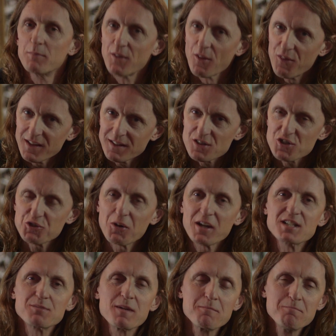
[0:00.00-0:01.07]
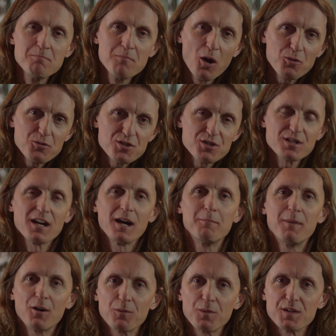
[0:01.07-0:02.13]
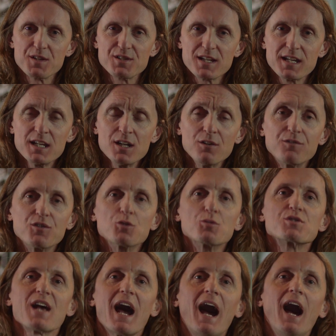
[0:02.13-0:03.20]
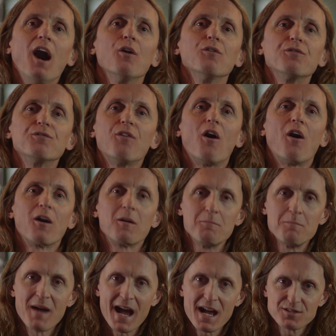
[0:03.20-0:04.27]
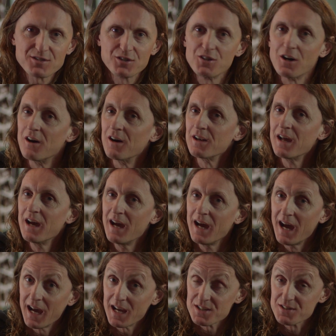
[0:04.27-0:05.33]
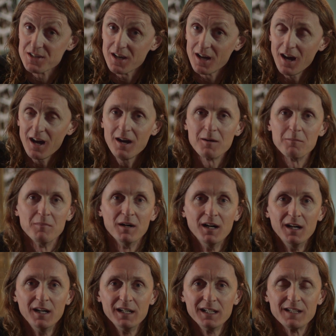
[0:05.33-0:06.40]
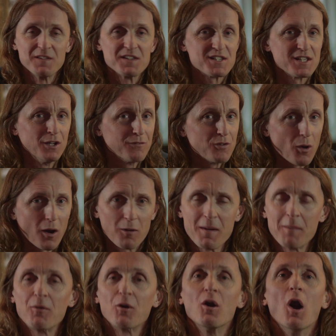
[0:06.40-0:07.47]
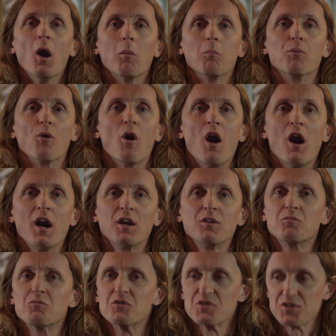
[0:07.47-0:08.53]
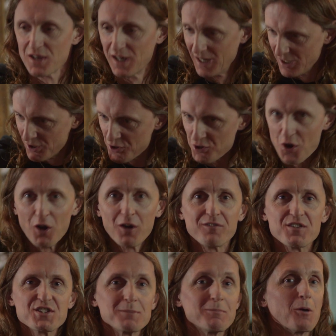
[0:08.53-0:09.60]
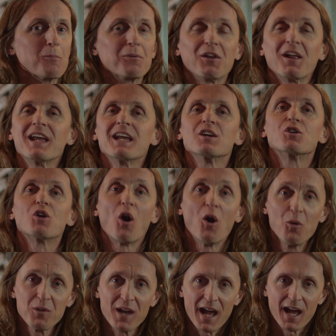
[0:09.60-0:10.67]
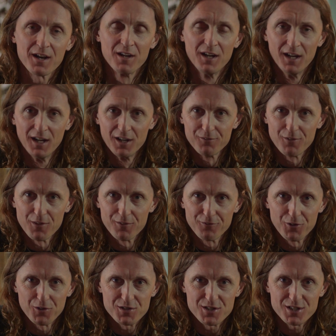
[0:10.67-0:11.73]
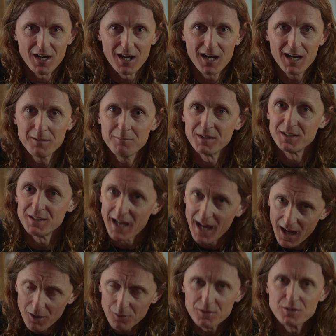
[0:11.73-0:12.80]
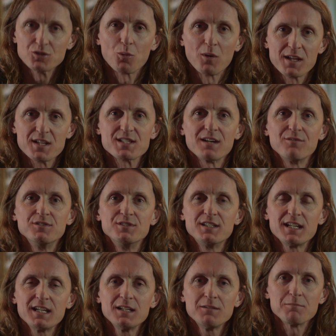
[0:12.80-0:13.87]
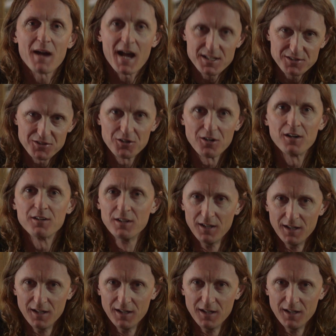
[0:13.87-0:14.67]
But the thing that strikes me most about this interview is how far Mastodon has come. In this interview, I remember Brann was nervous about playing Conan for the first time, and now in 2017, Mastodon